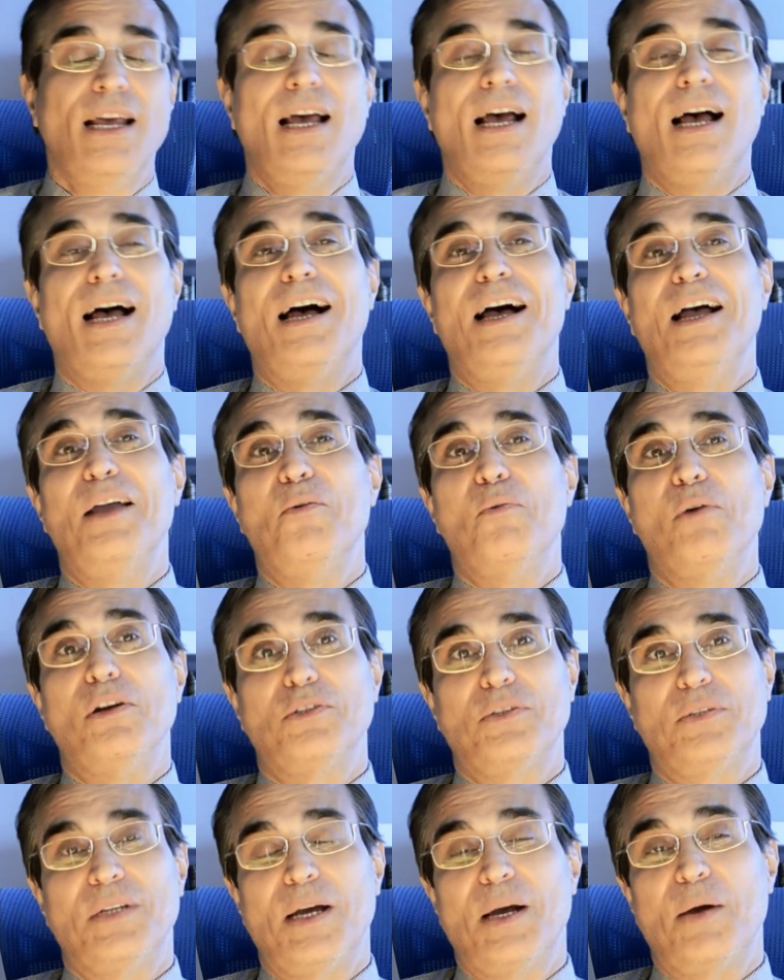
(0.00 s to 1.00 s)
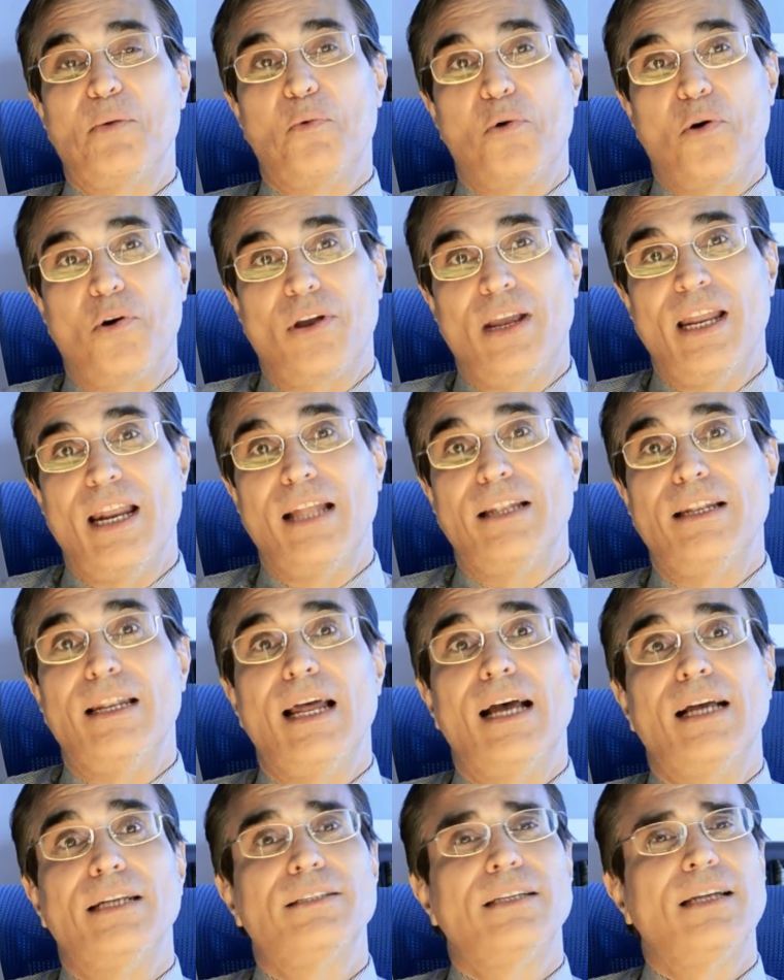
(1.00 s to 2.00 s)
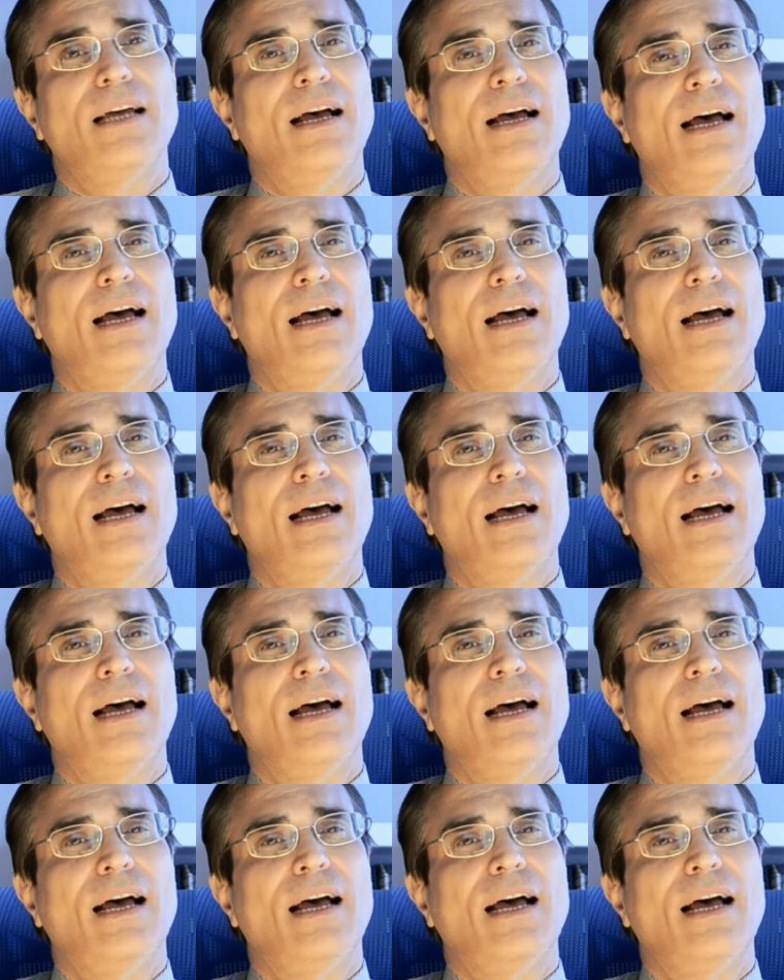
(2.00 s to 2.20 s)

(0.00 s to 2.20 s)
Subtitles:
I was working at NASA